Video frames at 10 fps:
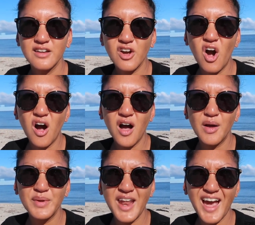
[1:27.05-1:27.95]

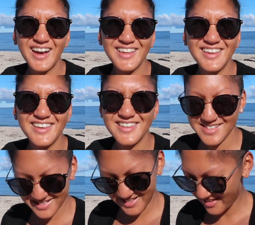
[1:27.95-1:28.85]
calm and at
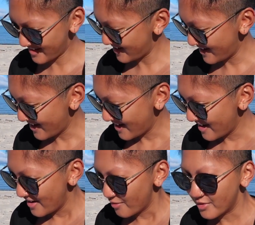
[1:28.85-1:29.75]
ease.
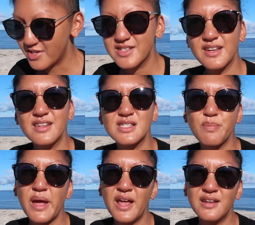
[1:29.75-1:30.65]
We're just gonna
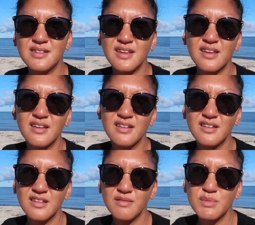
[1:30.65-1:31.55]
spend
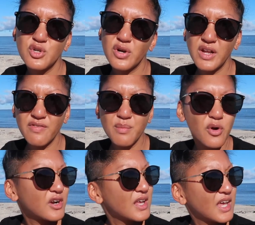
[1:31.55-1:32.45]
the majority of the
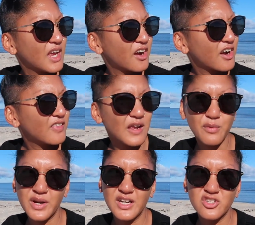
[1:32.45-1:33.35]
morning here, and then
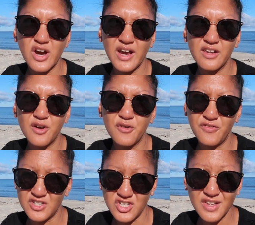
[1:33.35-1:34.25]
we're gonna try to go
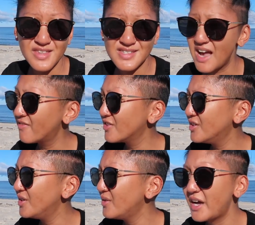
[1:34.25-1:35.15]
fishing this
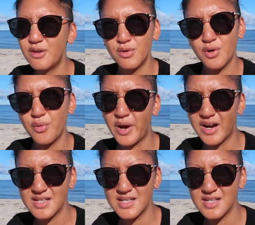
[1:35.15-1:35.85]
afternoon. I don't know where